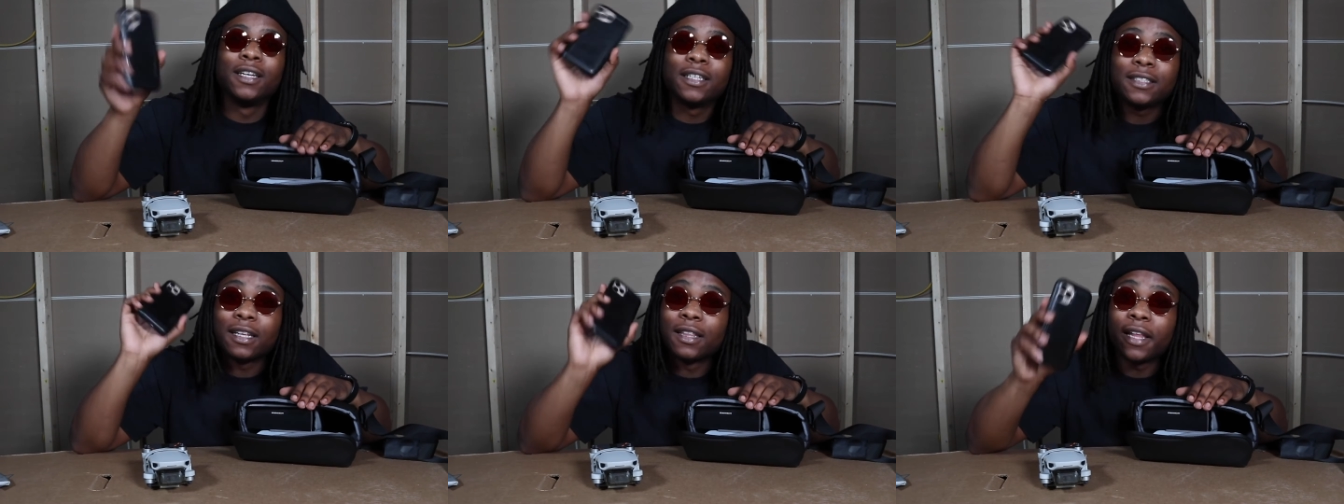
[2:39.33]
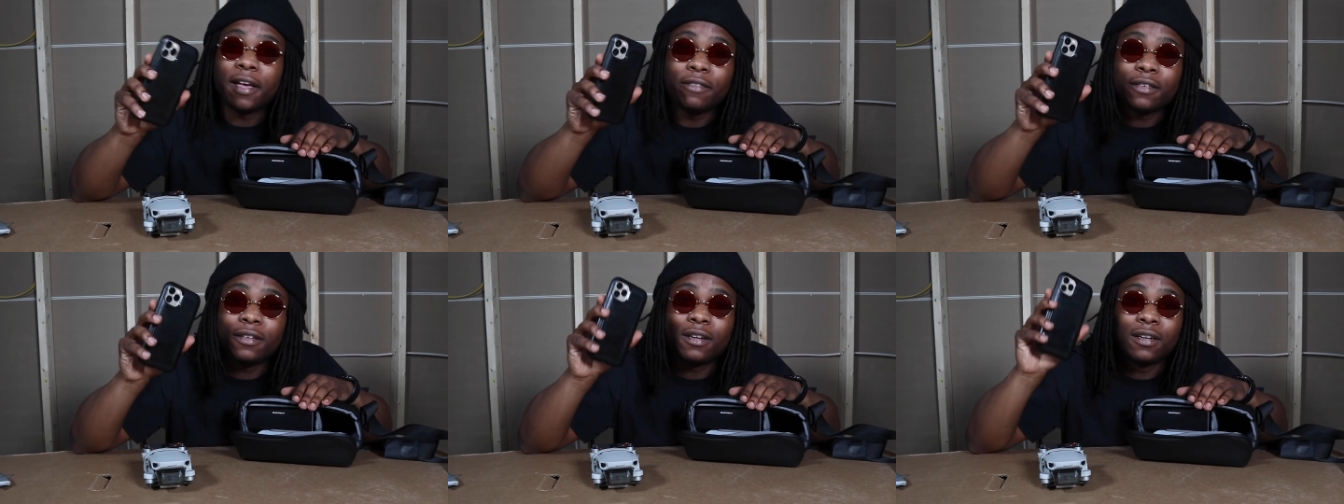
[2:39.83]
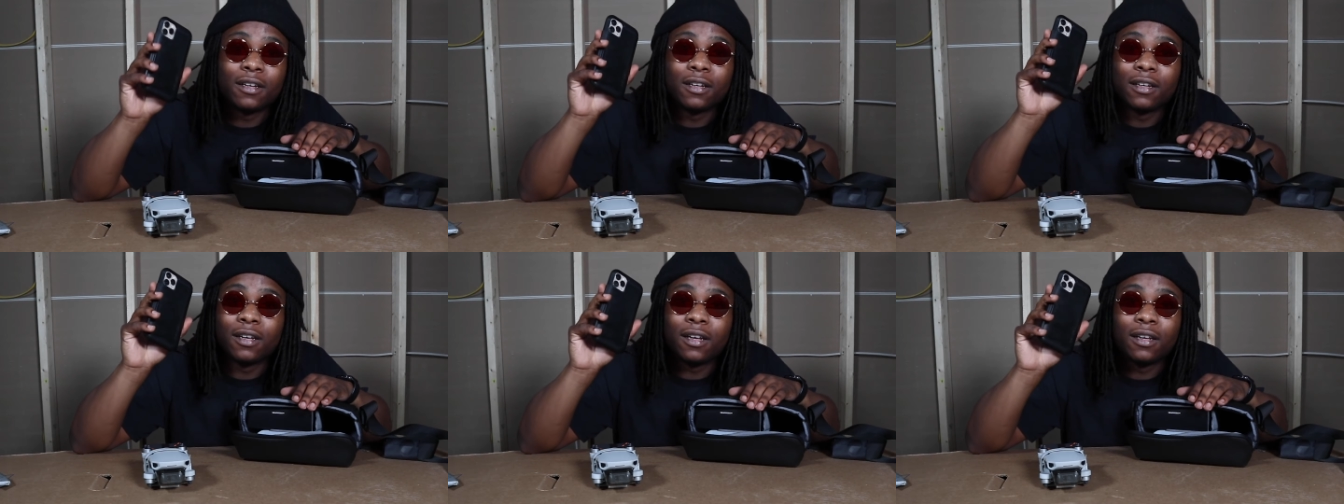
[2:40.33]
This is the 11
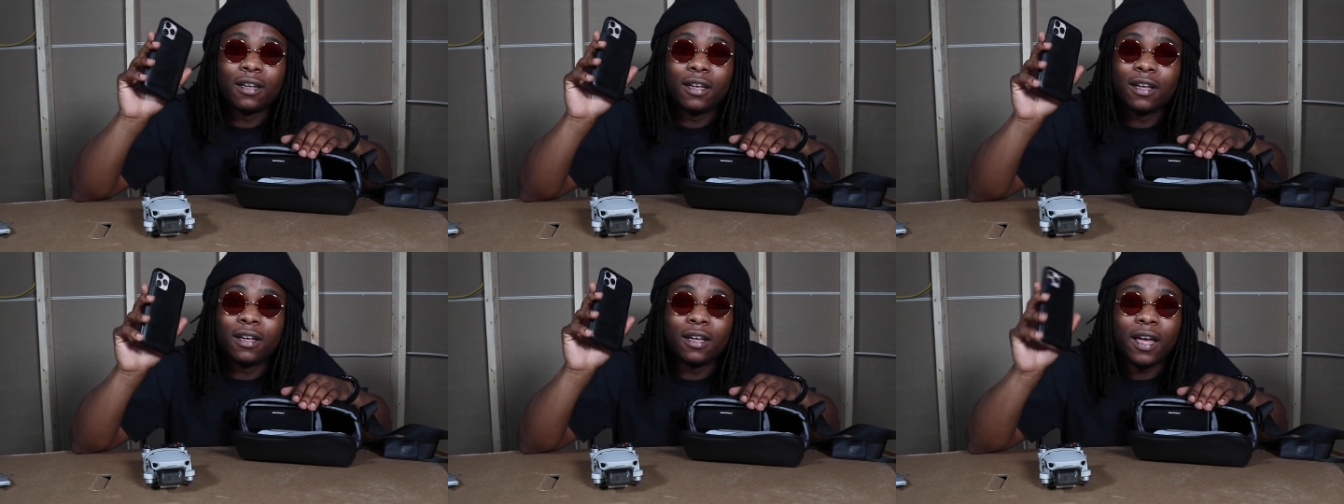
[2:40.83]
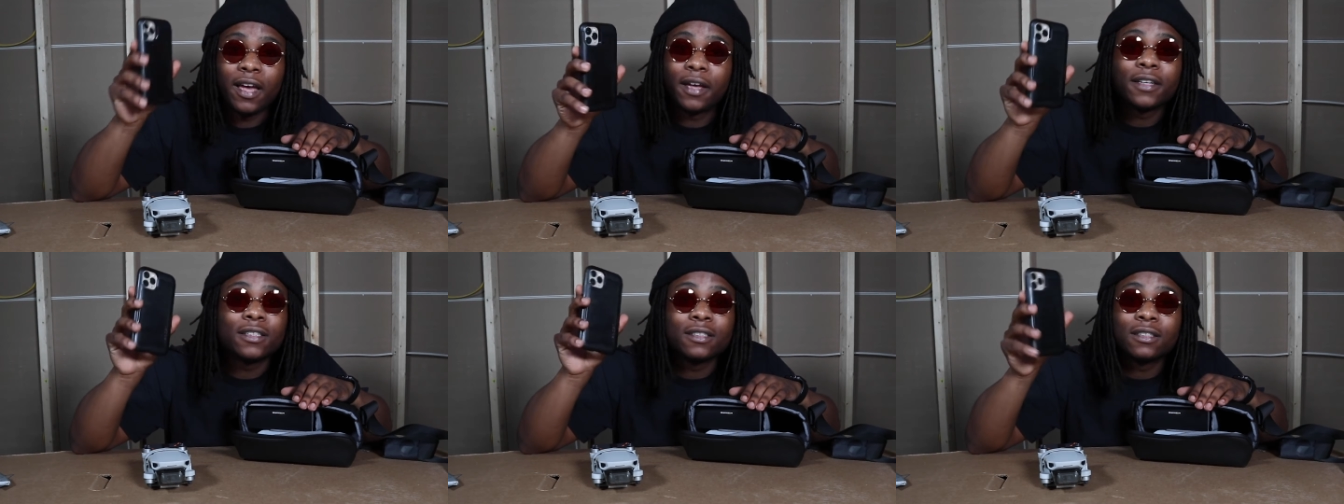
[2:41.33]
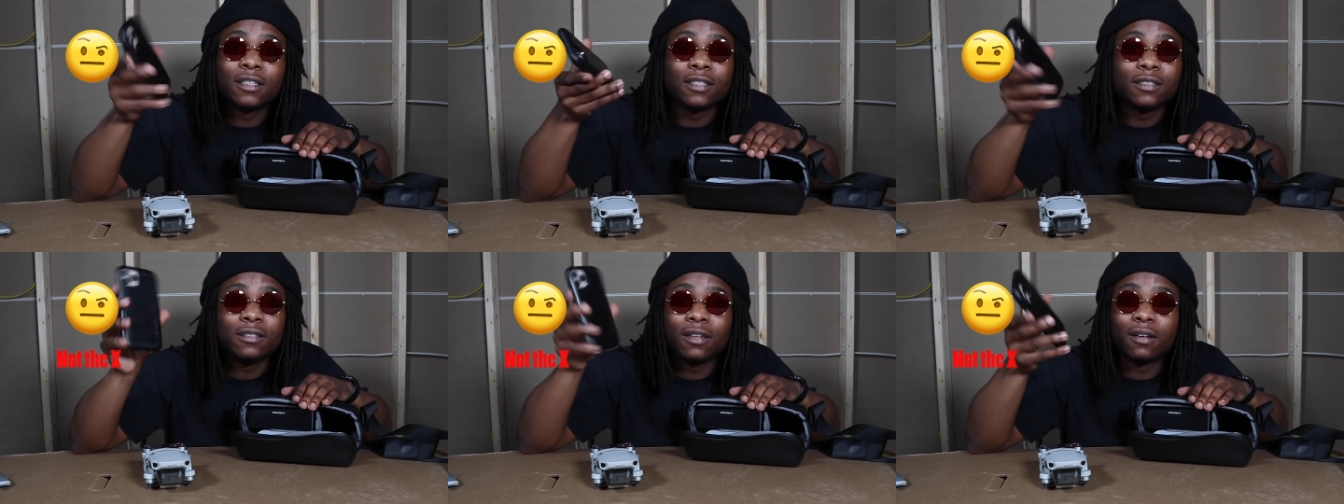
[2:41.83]
X. The
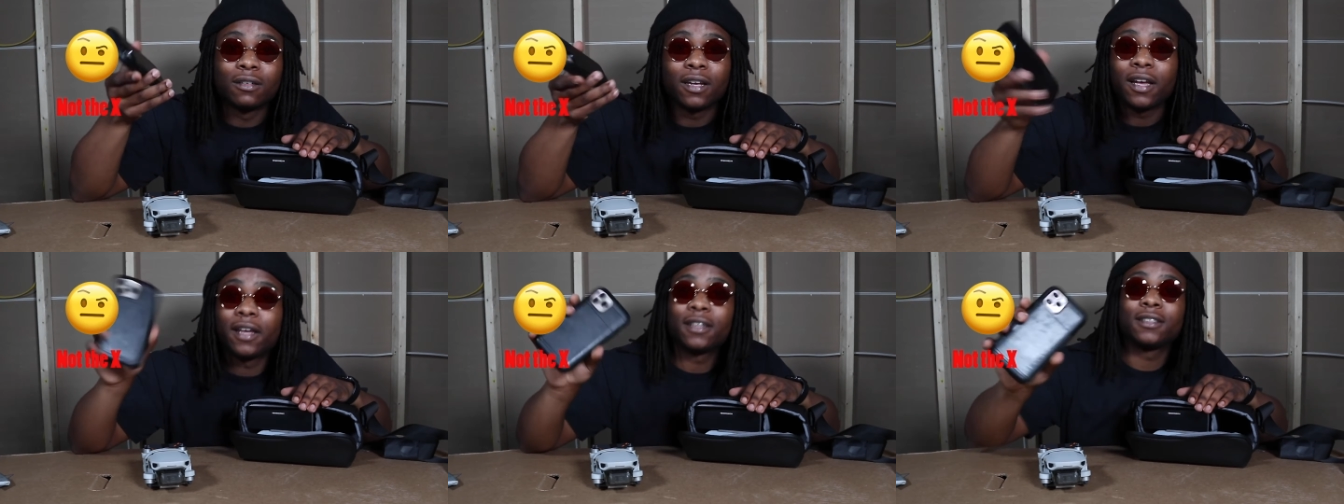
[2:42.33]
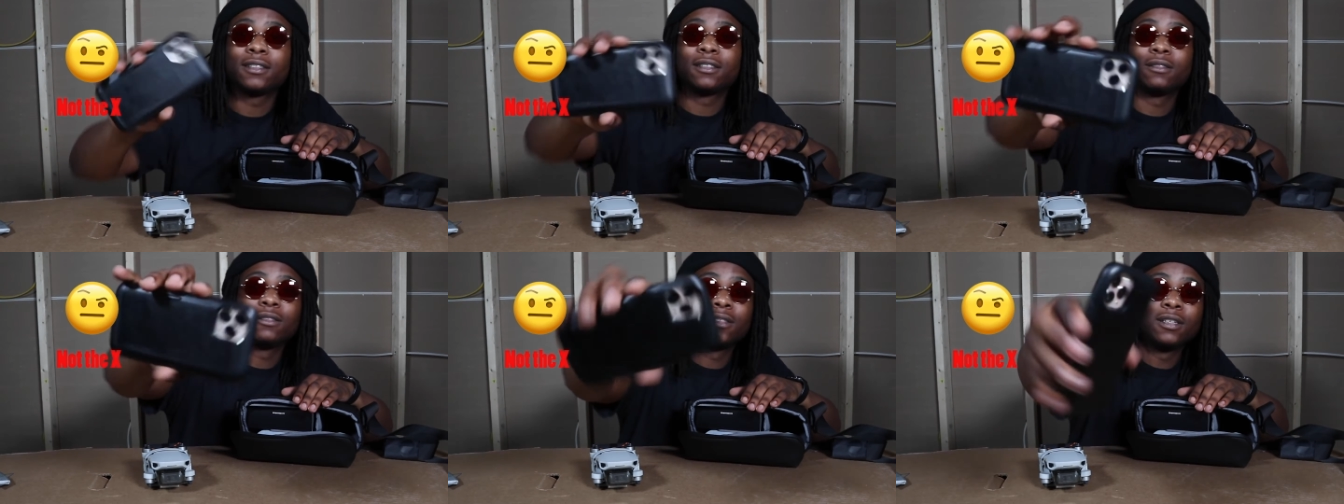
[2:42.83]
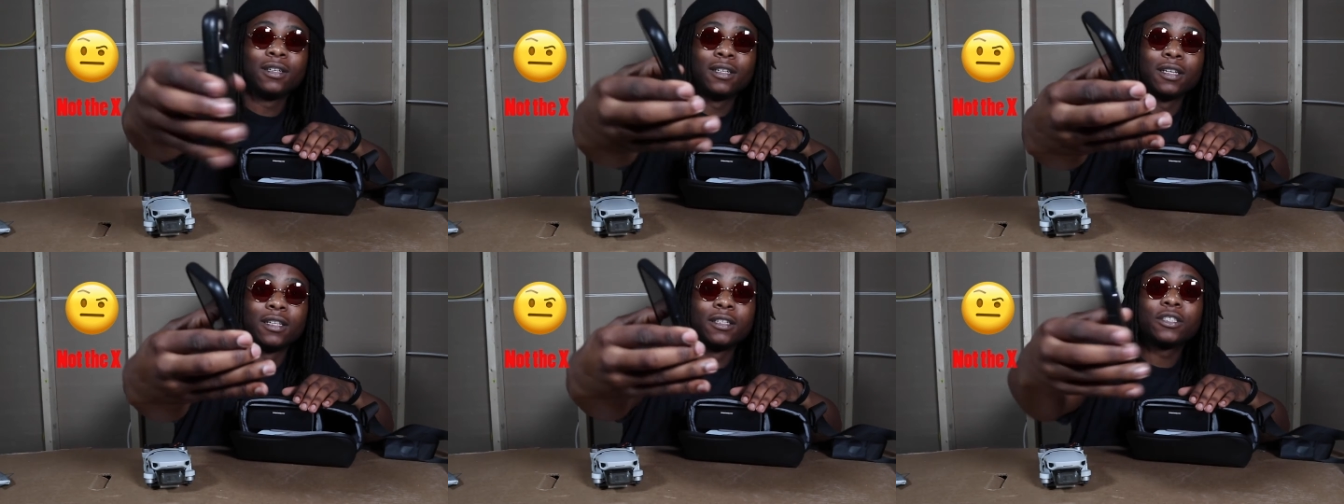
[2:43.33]
X.
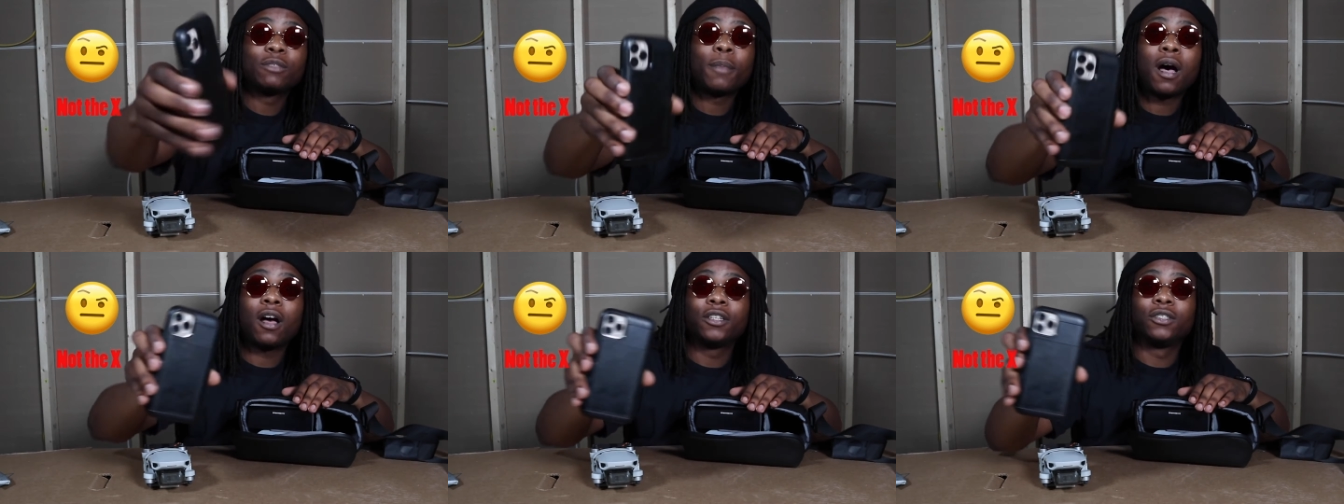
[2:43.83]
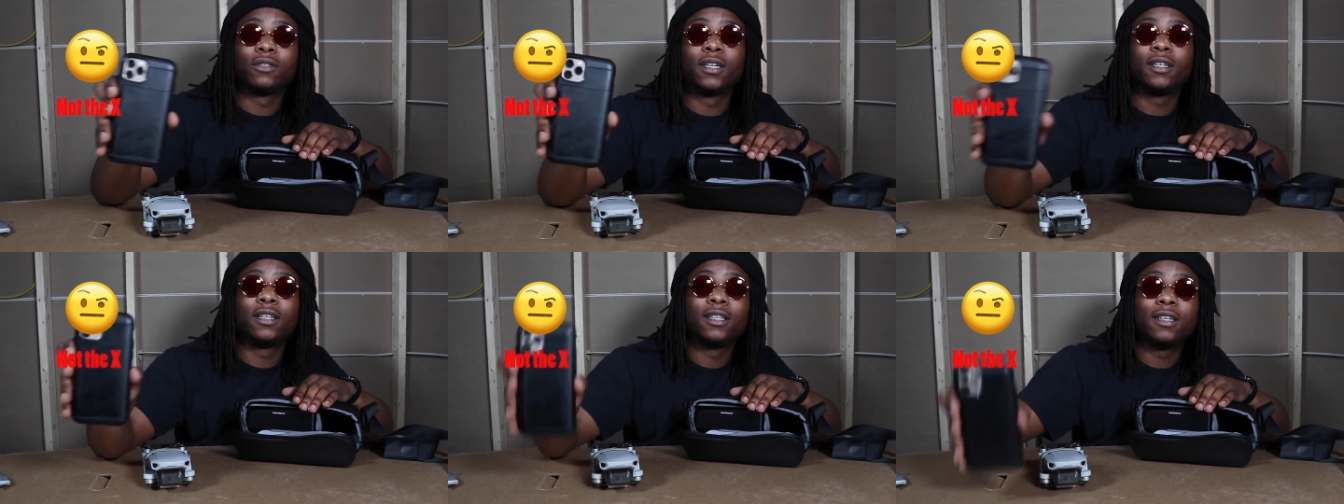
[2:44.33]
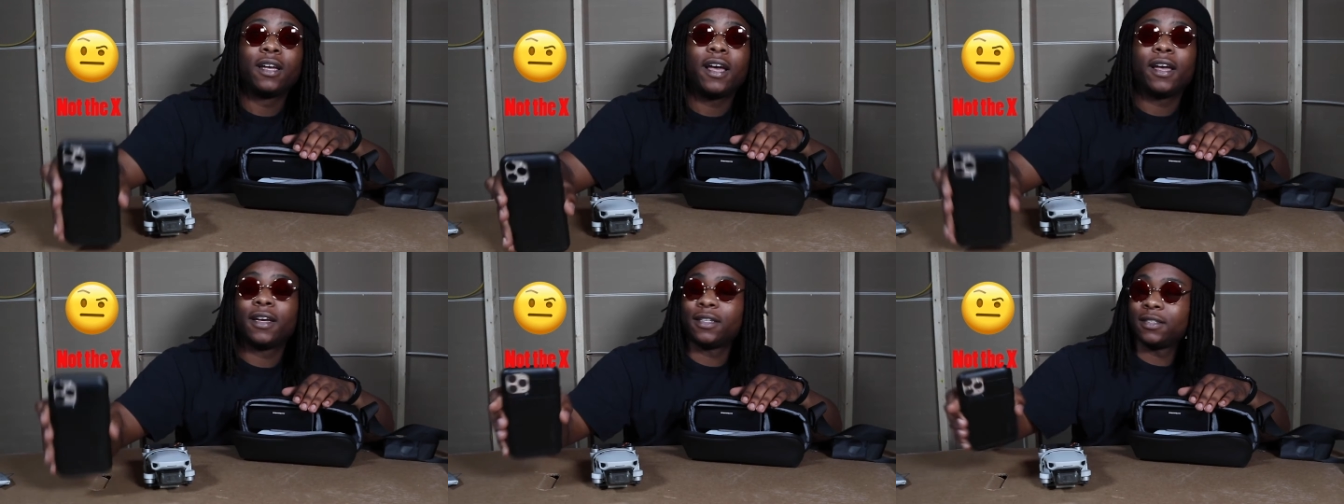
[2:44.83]
The little small joint. The little
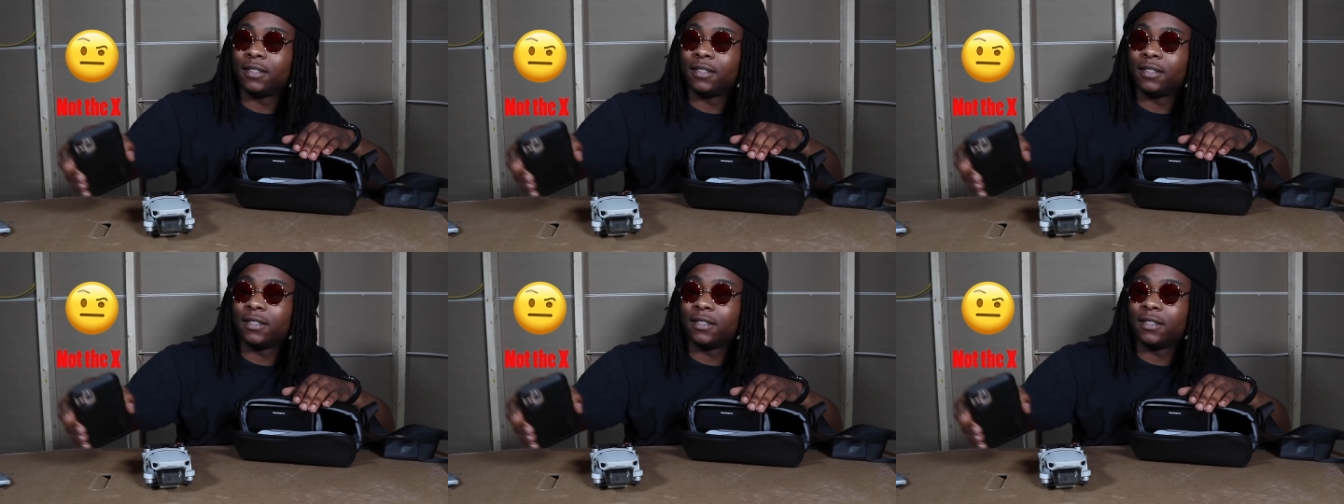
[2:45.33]
X.